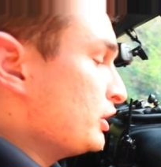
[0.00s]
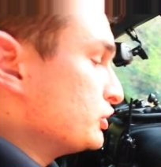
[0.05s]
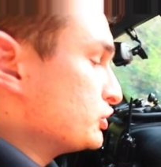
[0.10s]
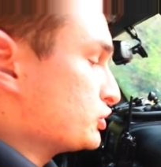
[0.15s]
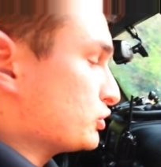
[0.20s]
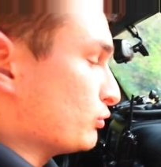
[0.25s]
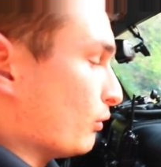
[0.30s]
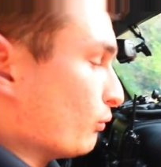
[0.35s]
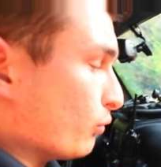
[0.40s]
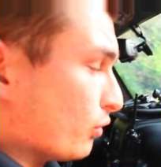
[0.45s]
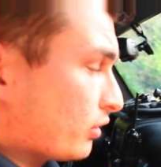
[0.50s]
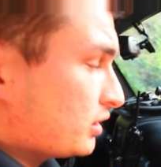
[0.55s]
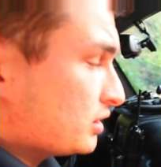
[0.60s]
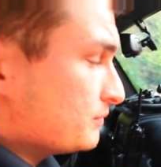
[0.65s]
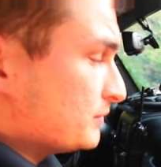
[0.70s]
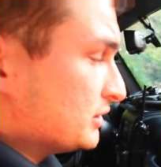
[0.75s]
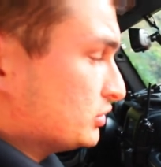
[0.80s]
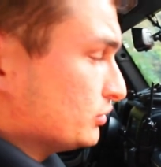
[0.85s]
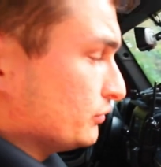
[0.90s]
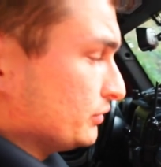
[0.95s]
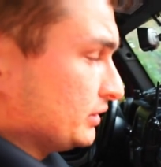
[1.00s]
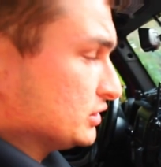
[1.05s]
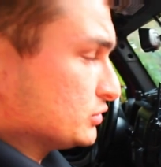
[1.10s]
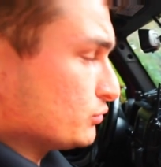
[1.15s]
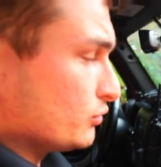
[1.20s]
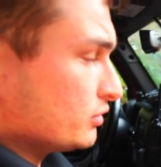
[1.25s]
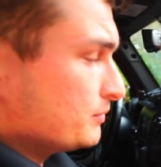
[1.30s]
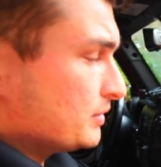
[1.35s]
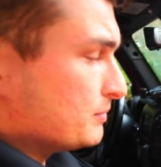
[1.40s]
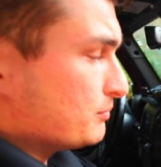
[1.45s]
So what we're gonna be doing
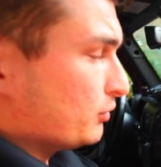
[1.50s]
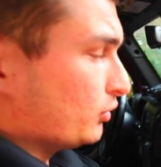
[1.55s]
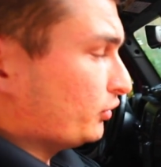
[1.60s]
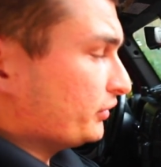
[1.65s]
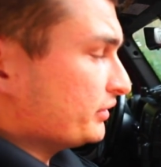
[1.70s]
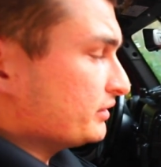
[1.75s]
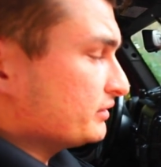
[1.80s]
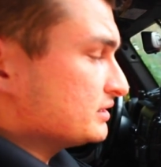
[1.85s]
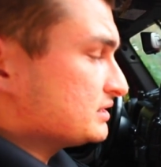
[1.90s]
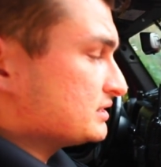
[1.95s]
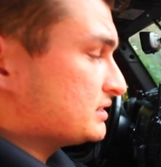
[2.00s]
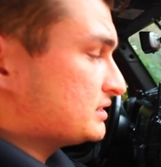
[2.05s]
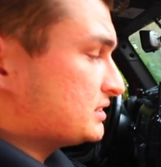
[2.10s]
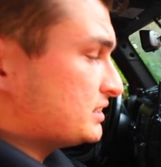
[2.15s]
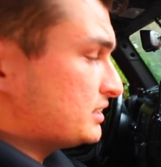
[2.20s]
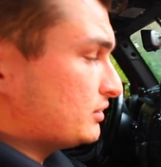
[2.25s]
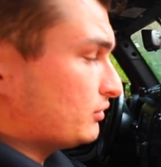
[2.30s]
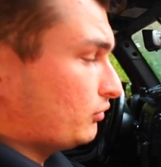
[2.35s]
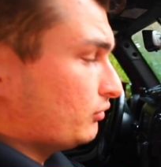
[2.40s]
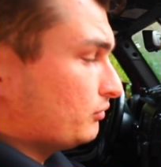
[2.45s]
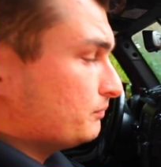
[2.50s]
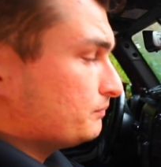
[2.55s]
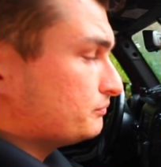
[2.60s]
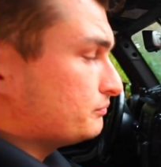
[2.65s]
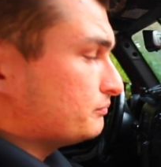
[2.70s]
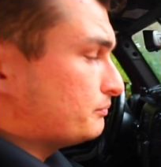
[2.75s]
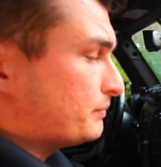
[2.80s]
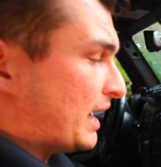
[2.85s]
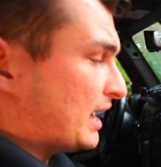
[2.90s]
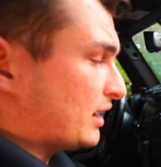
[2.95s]
is we're gonna be pulling this seal
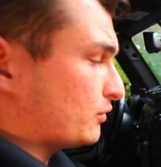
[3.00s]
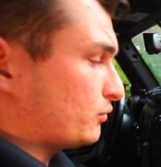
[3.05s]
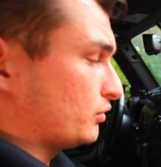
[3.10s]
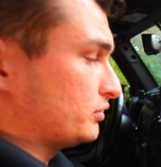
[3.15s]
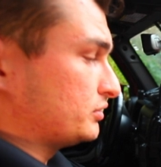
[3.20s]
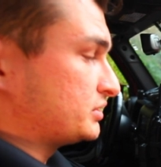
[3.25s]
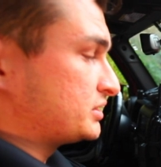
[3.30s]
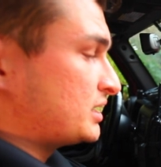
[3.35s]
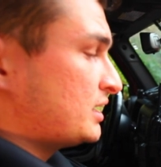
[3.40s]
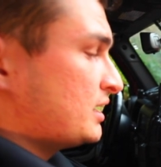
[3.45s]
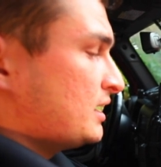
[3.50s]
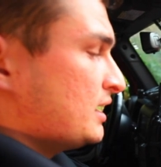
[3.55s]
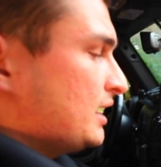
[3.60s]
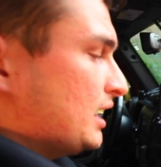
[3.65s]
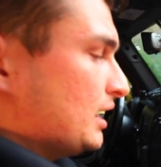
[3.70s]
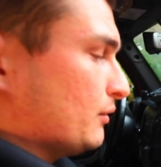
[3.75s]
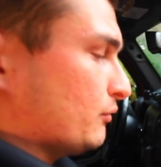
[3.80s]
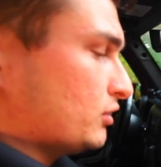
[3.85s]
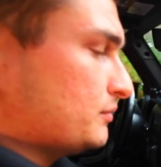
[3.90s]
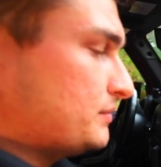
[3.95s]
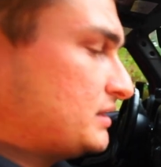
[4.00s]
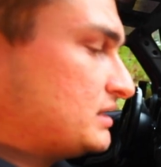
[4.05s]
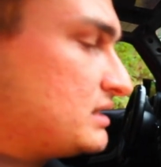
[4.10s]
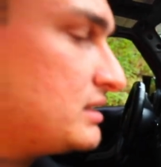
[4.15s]
backwards and we're gonna be